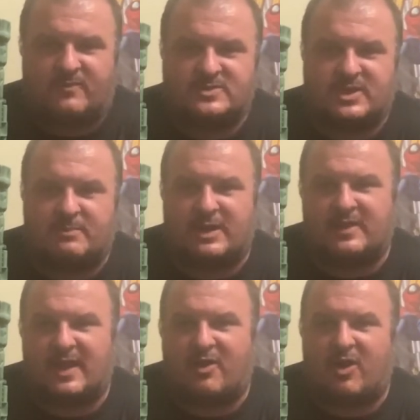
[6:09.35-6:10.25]
For somebody
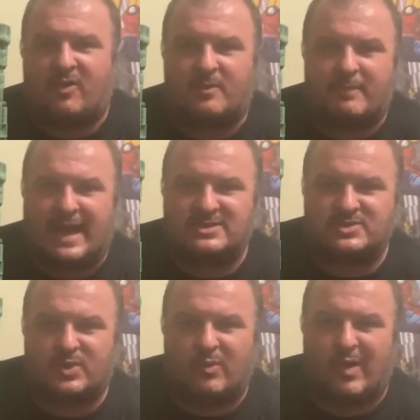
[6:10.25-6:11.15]
they called the
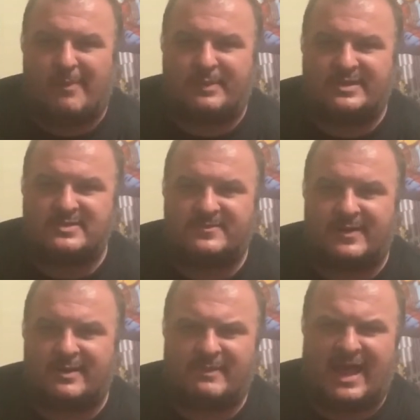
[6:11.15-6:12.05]
master of weapons, for
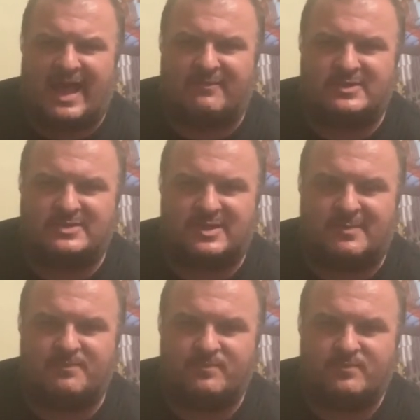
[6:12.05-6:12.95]
him to have just
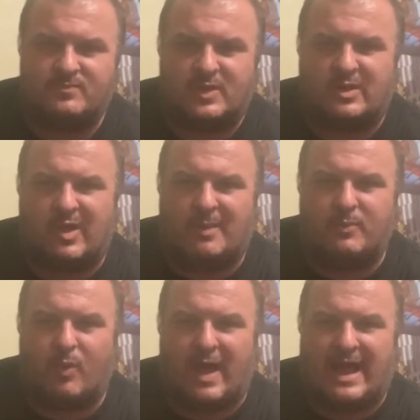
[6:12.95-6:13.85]
a club
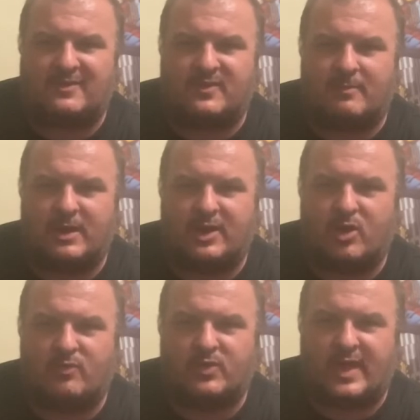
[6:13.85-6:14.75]
to whack somebody
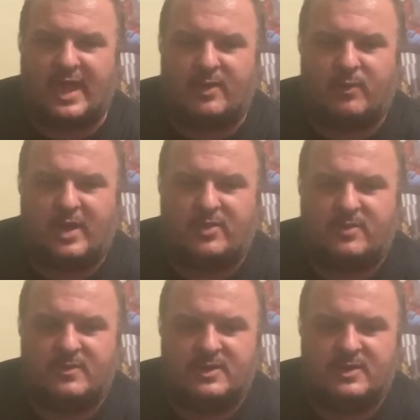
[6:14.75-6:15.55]
over the head with.